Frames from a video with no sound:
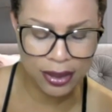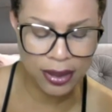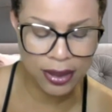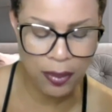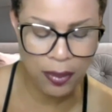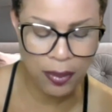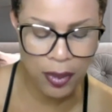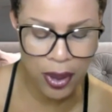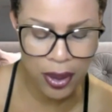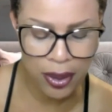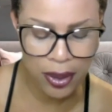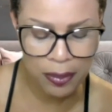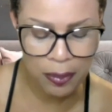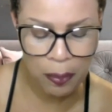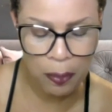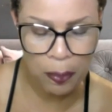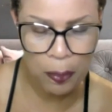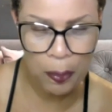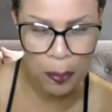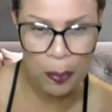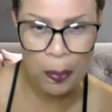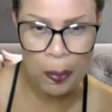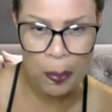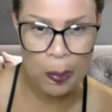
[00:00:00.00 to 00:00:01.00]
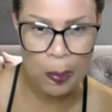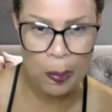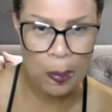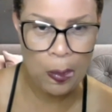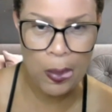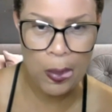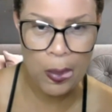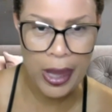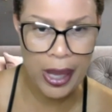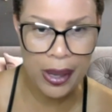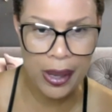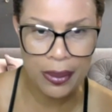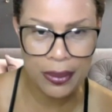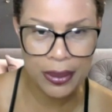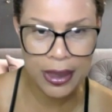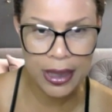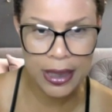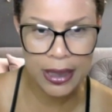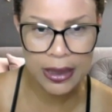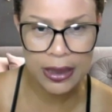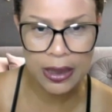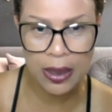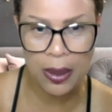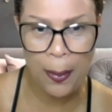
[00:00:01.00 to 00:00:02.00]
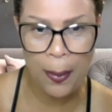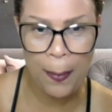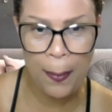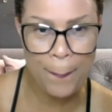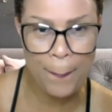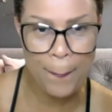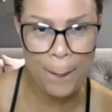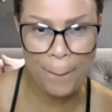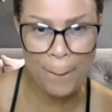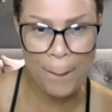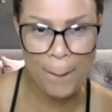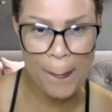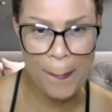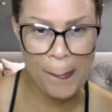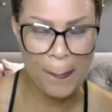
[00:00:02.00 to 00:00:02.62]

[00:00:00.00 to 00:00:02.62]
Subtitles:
Do they work? I don't think so.